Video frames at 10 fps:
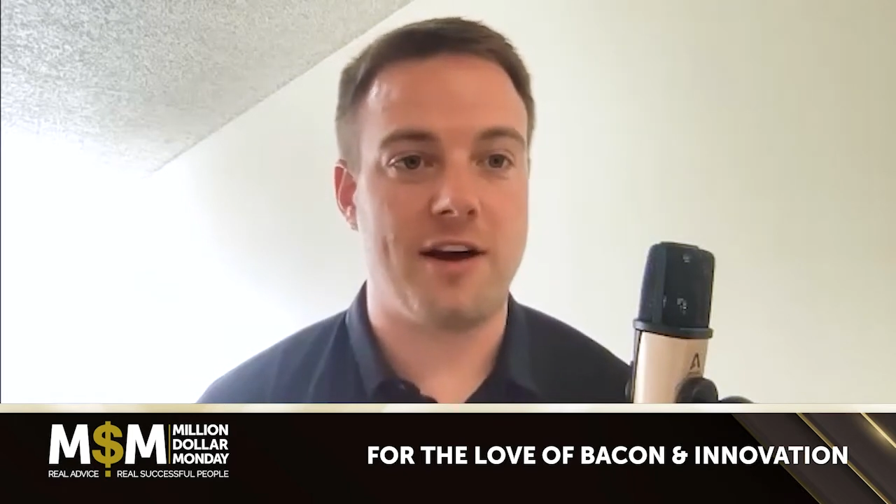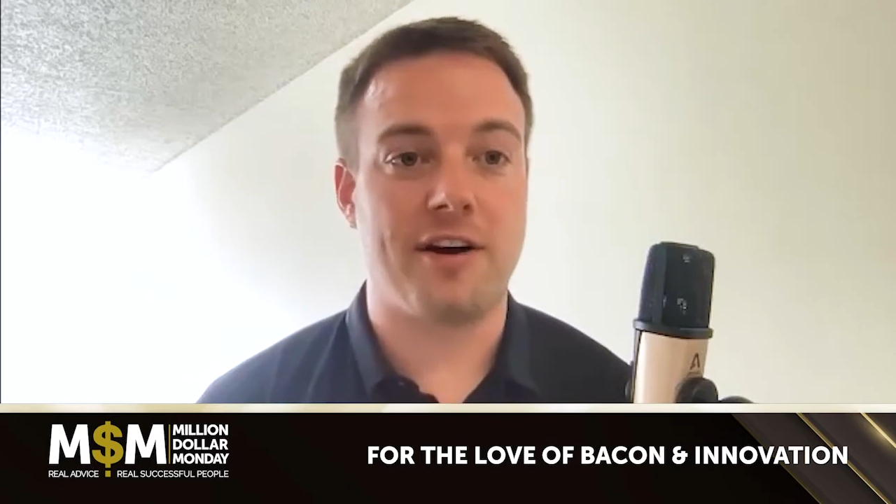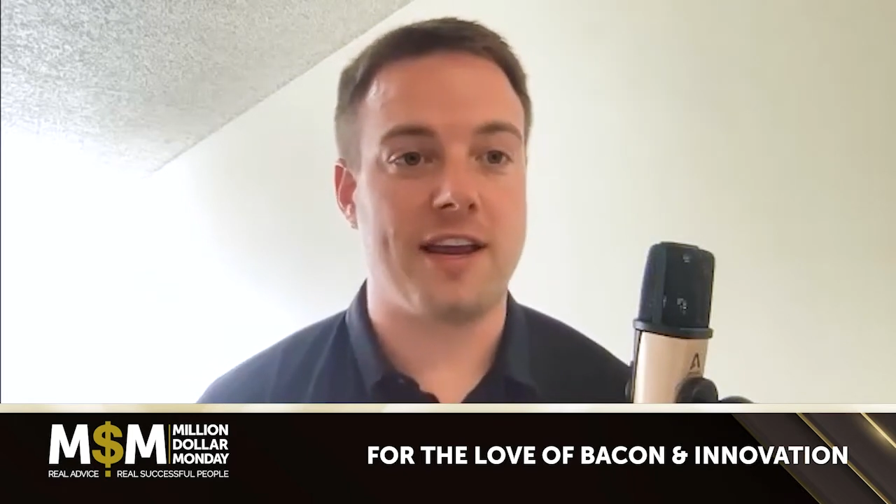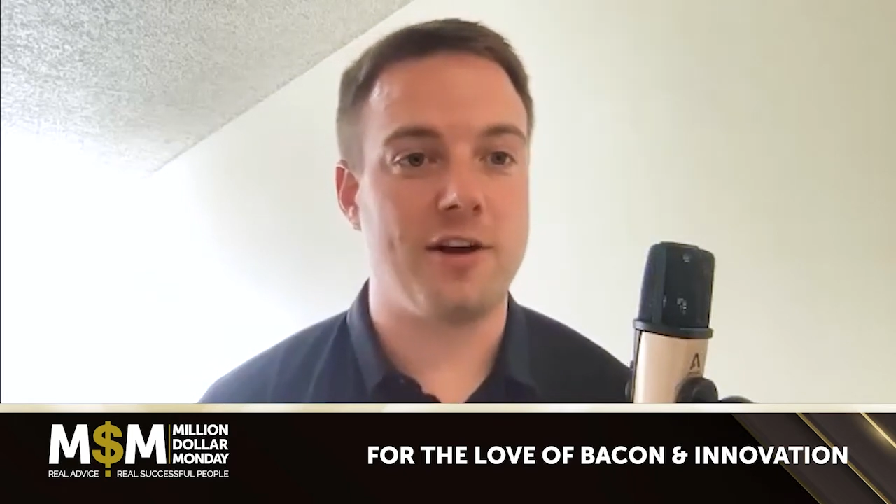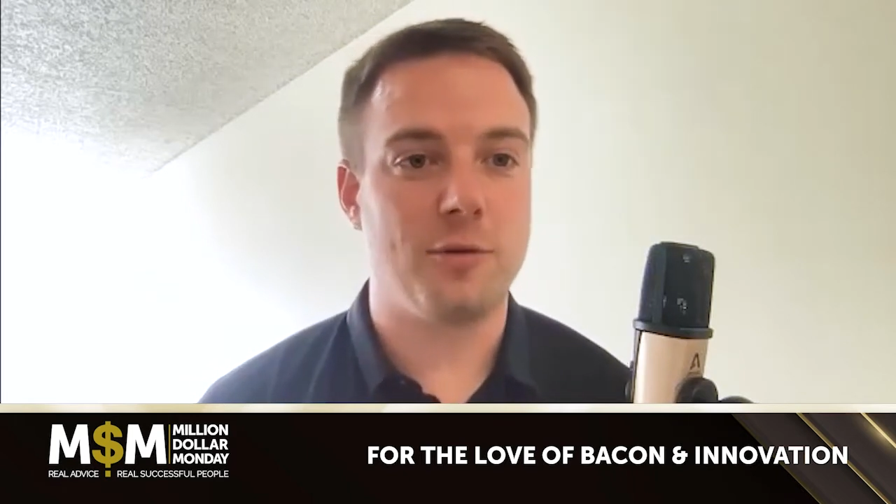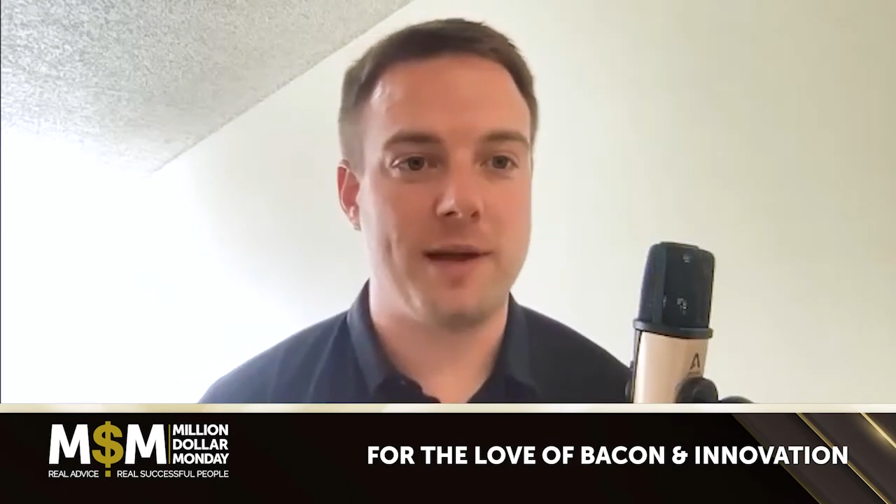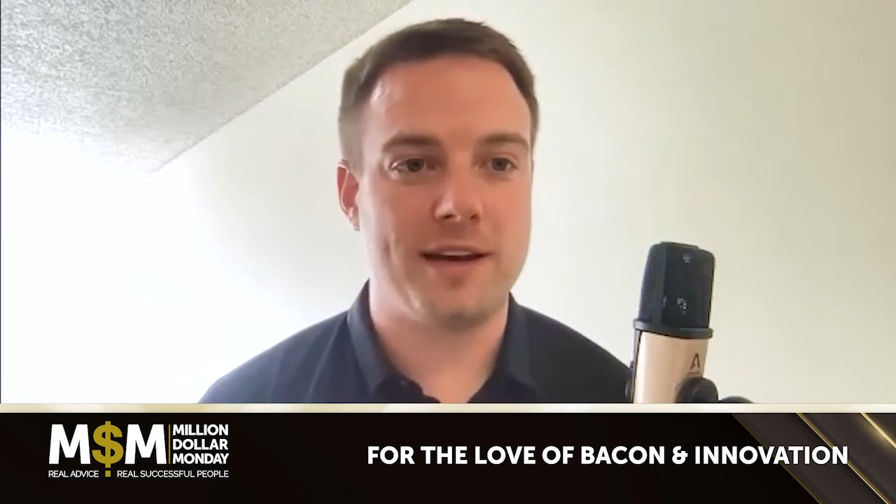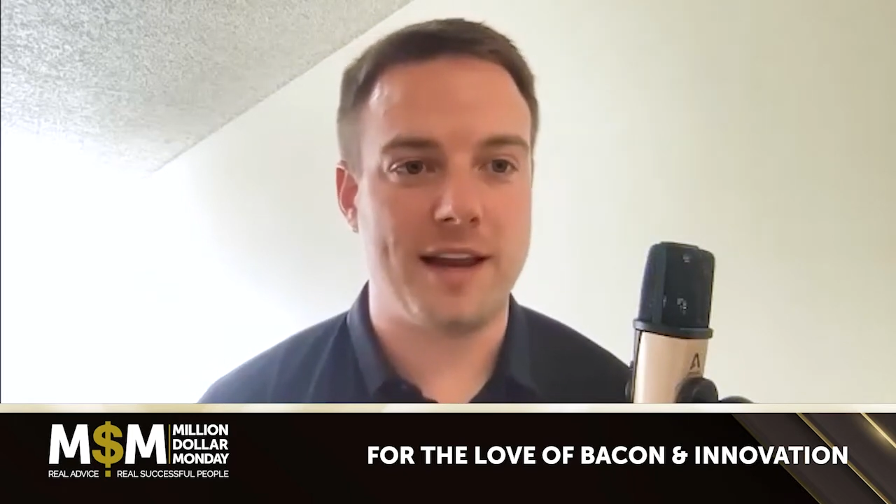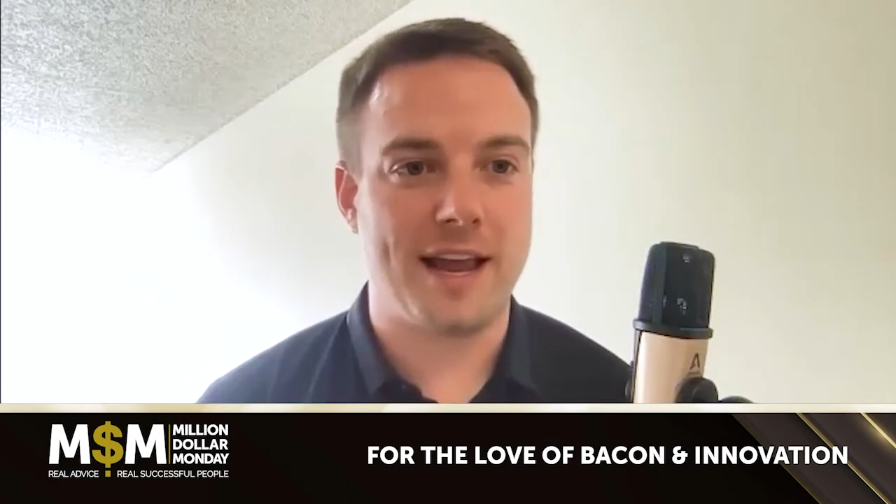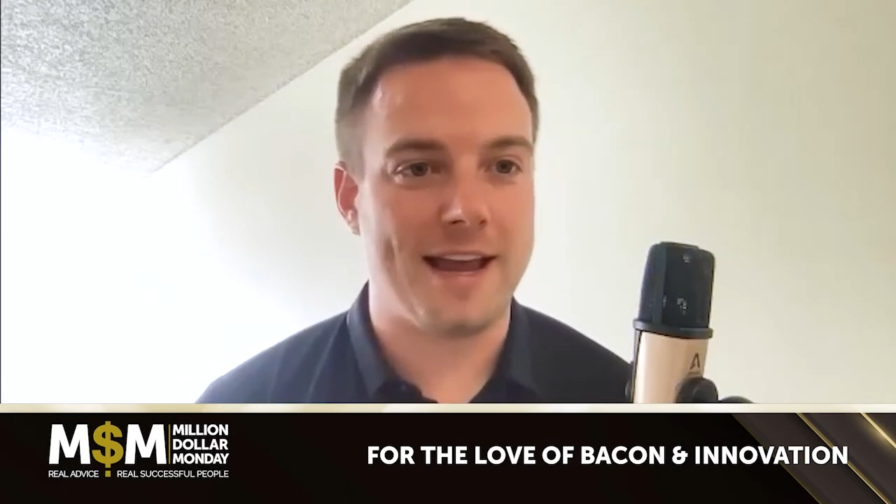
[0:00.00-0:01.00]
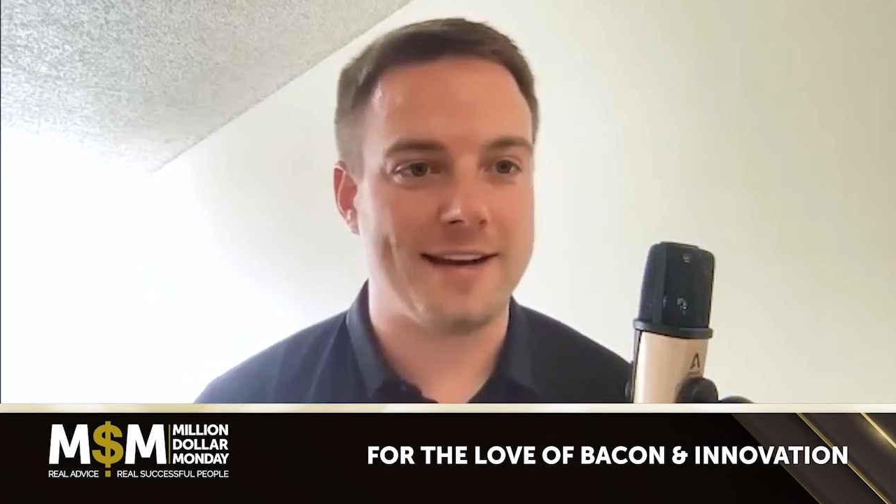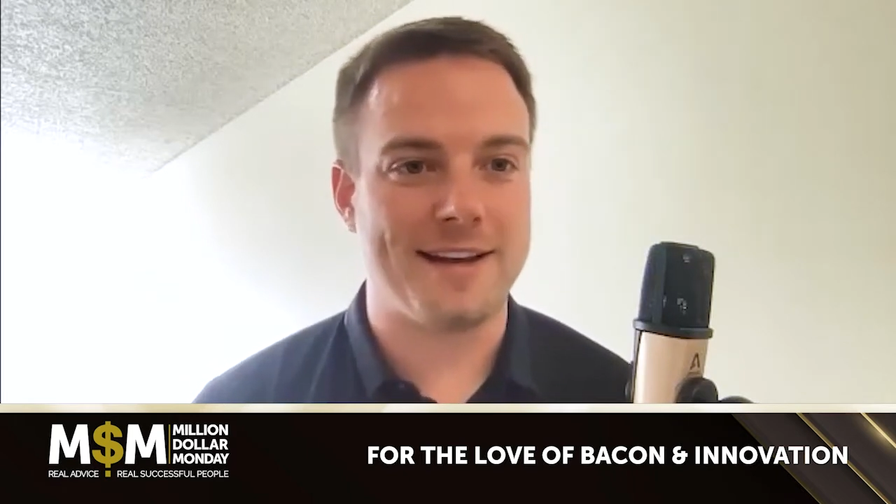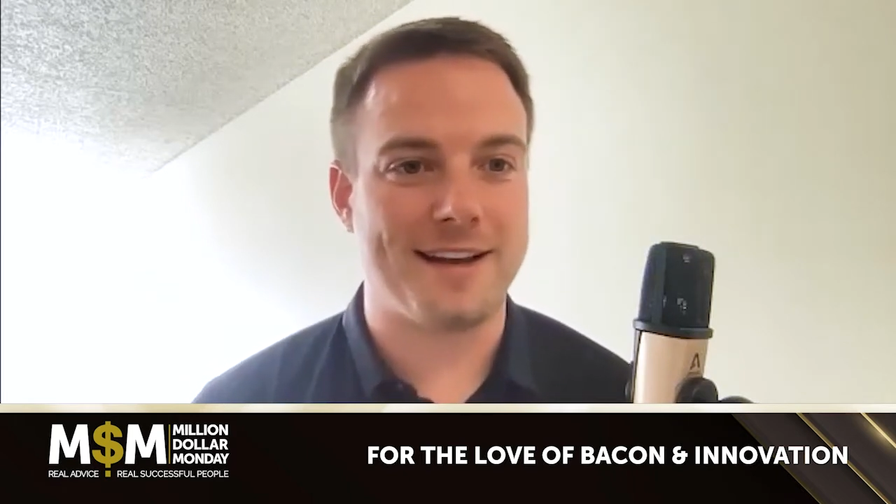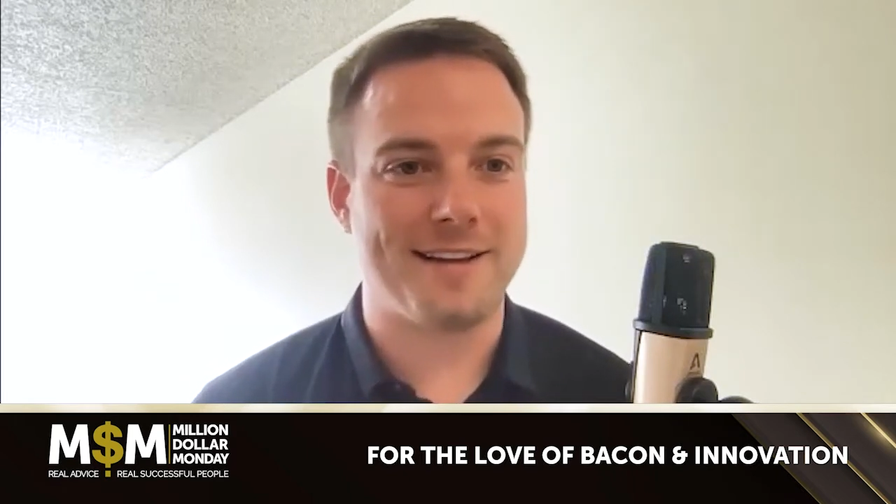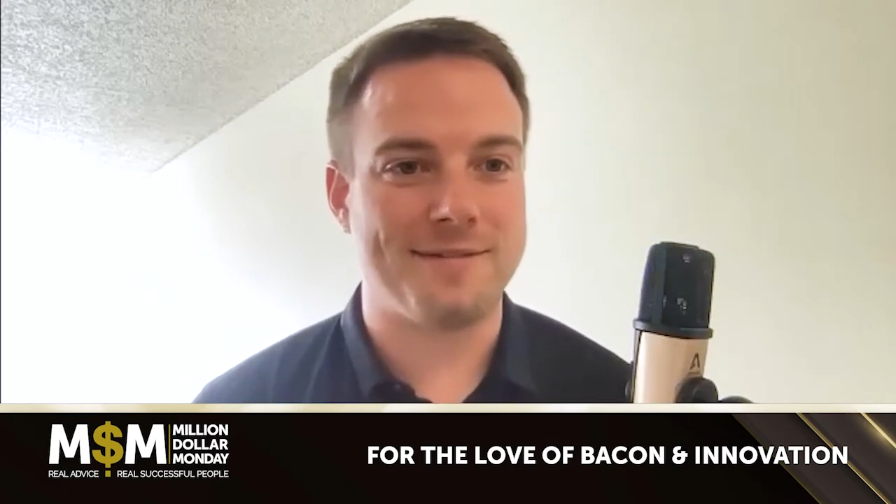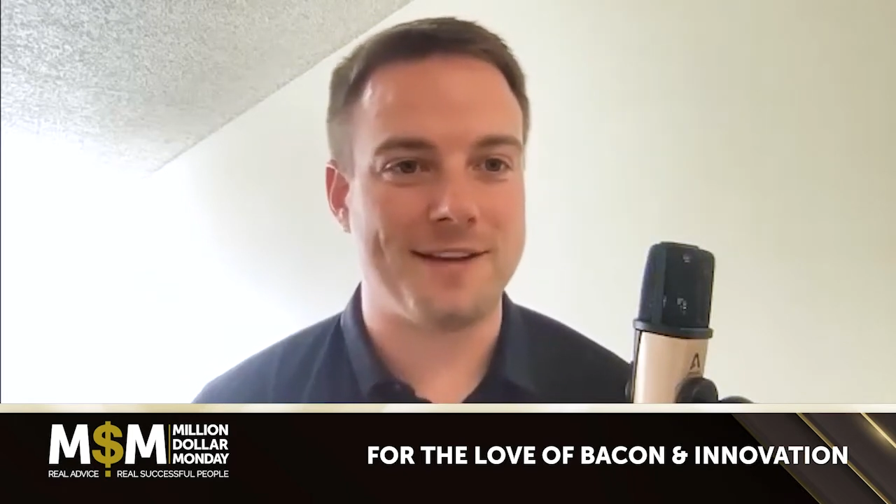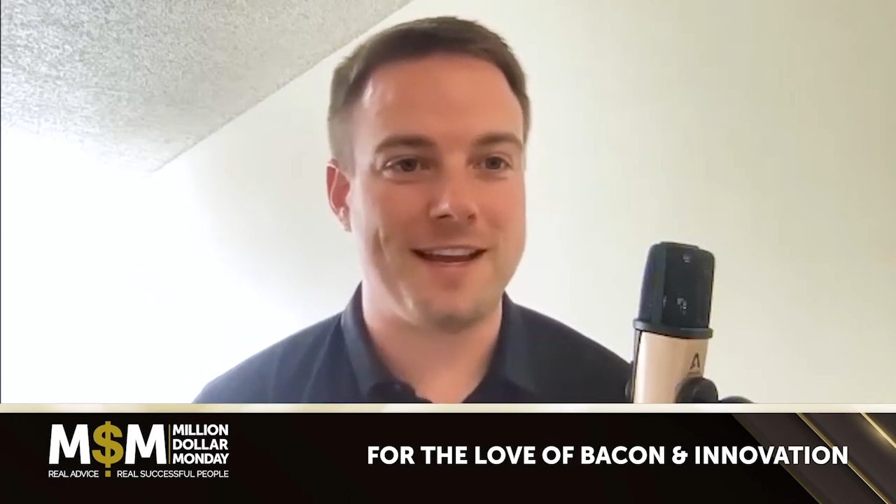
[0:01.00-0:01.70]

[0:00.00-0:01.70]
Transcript: Eric Engelmann, and uh,